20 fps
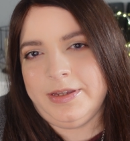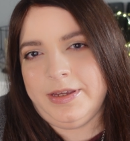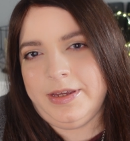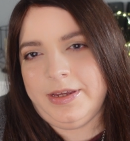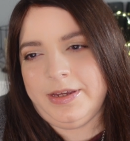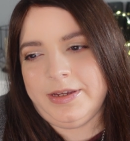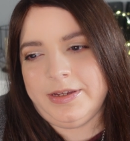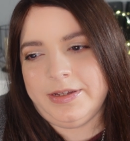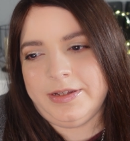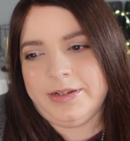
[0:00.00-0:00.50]

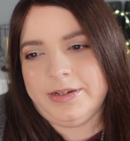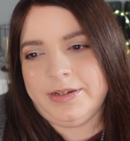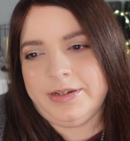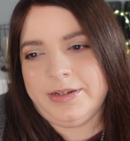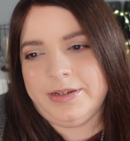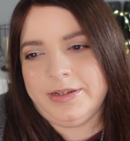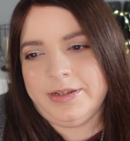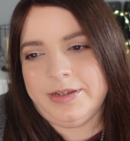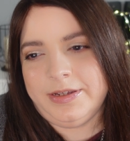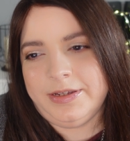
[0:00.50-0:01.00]

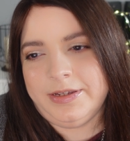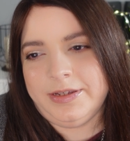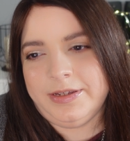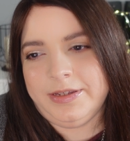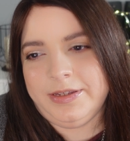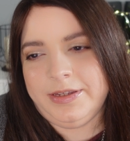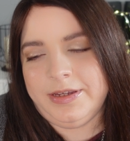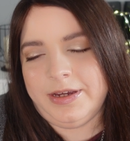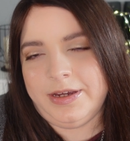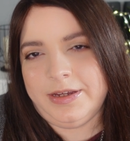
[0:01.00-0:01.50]
and
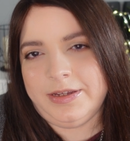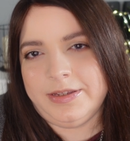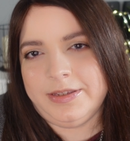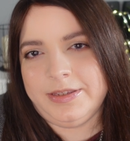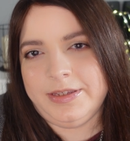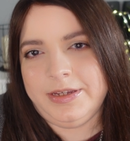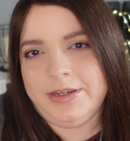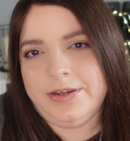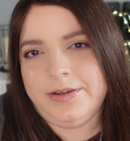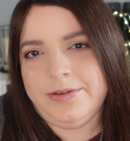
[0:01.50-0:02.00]
yeah,
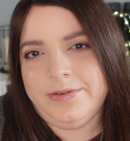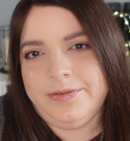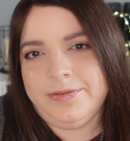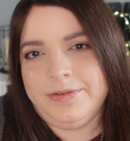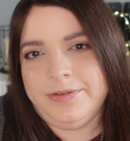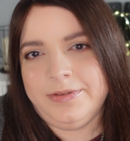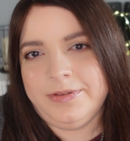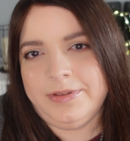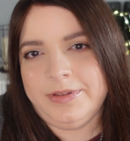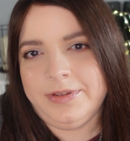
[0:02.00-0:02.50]
see you
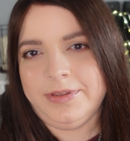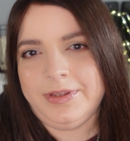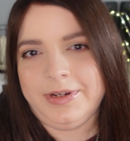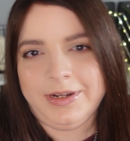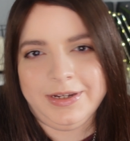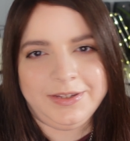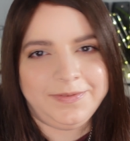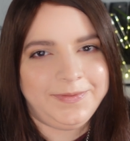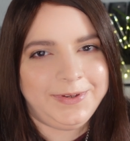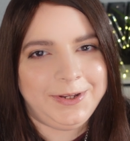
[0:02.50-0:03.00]
till the
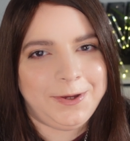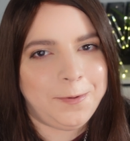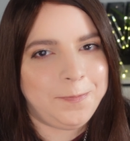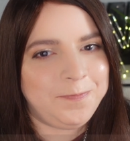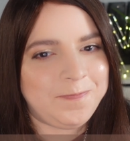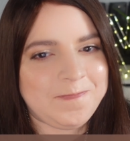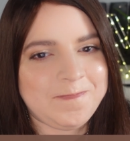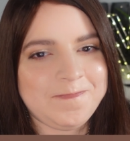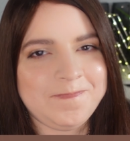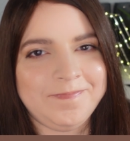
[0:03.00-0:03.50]
next video.
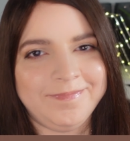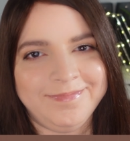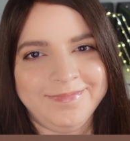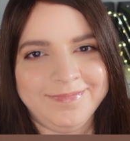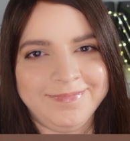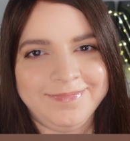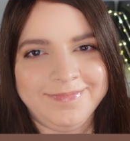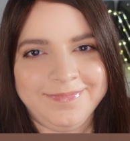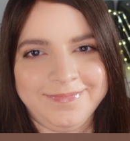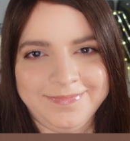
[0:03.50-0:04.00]

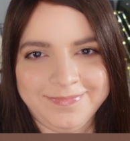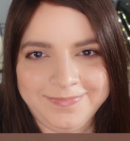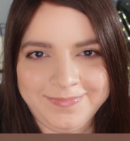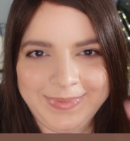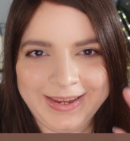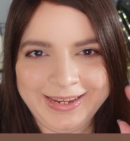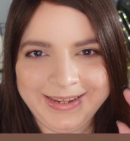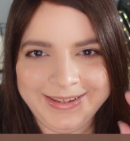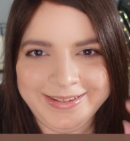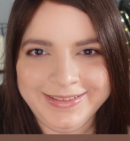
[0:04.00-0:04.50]

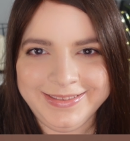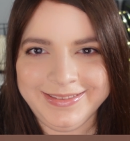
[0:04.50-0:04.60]
Bye.